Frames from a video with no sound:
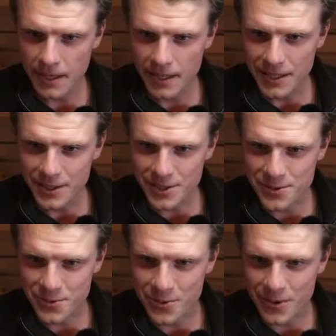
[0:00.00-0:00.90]
Just a
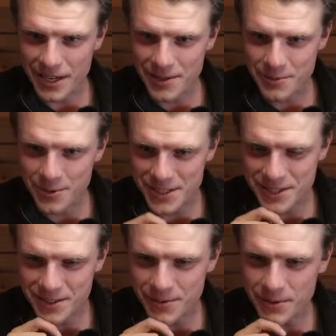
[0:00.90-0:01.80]
random
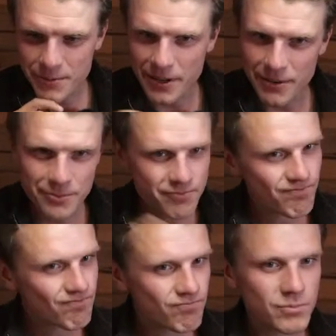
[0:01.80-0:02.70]
question. Well,
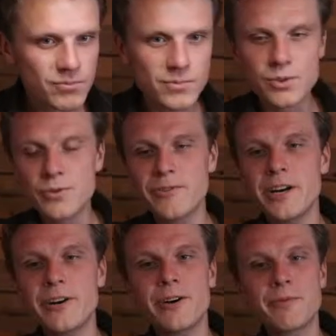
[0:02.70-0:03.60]
do fire
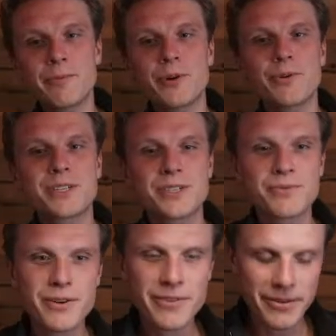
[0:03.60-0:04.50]
up with more questions. We had a
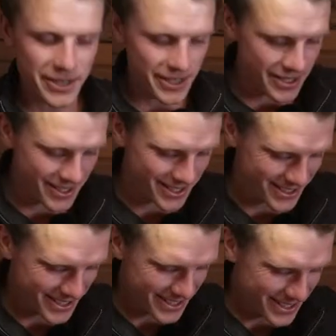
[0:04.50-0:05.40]
very
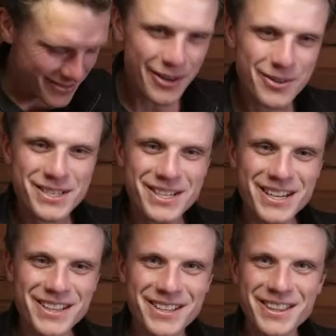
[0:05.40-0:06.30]
very
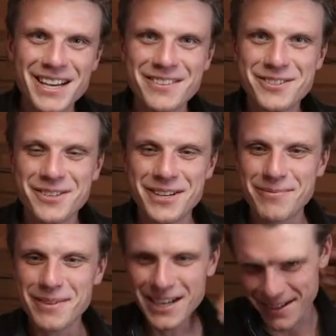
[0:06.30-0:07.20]
silent live stream.
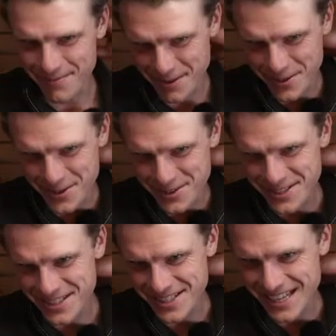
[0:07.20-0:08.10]
I'm gonna
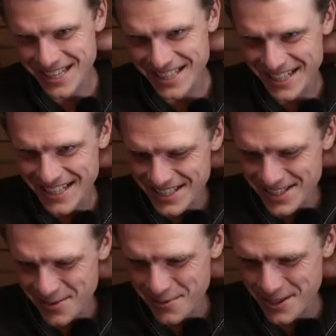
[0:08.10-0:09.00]
take that in
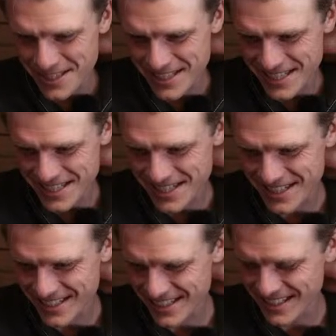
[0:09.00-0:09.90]
some ways as a
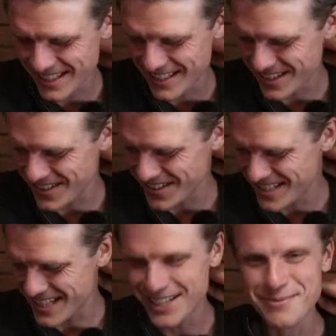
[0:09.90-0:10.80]
as a good
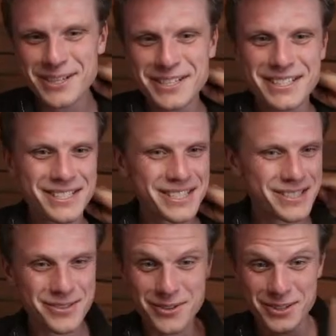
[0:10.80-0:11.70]
sign, but it's you
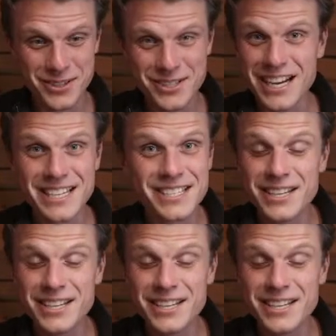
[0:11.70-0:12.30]
can just ask